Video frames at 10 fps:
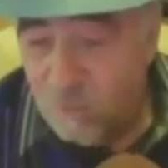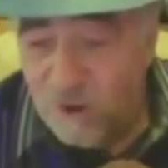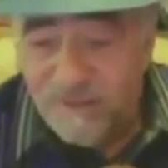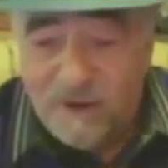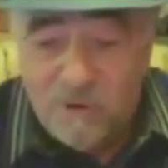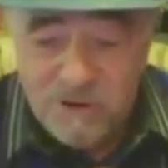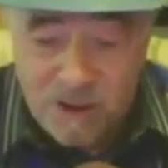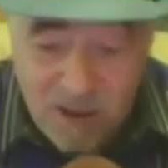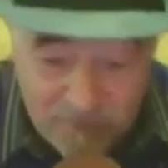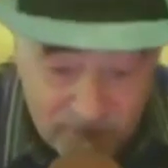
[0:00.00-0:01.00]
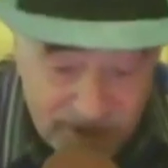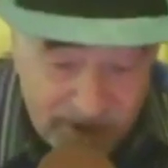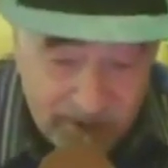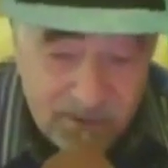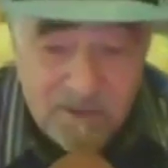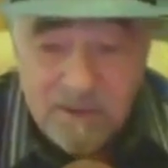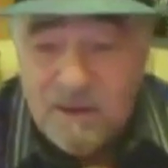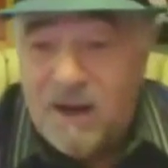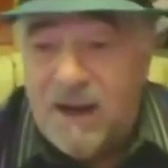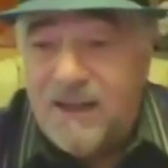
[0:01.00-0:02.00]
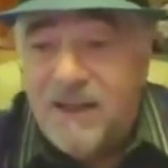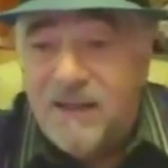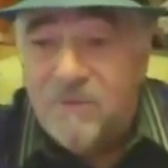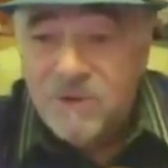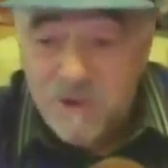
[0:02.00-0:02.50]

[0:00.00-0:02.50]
when there was a government and then there was